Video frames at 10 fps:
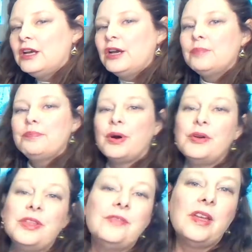Both
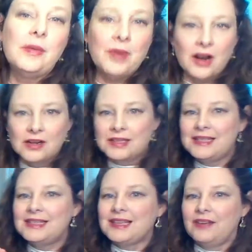of them are
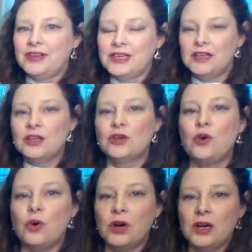7
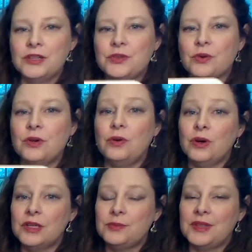chords, or
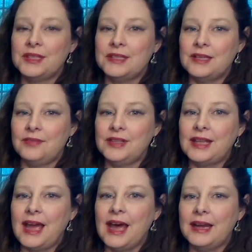chords with a 7th
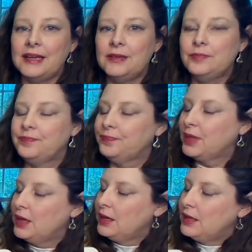added.
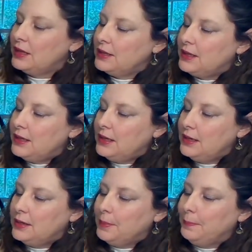
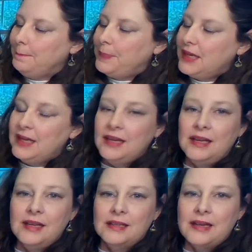The
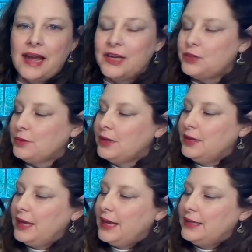B
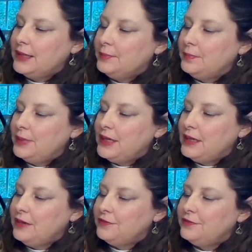natural and the
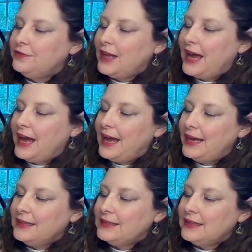B
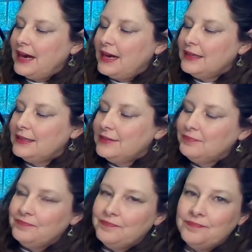flat,
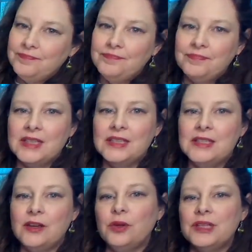the
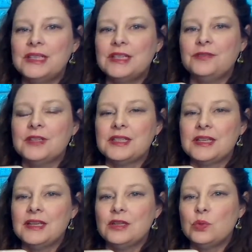only difference
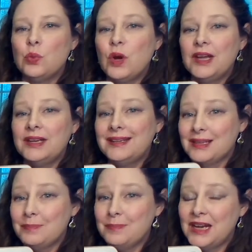is one is
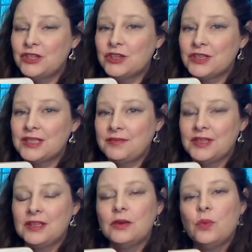a major
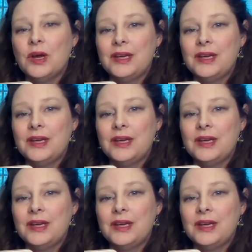7th and one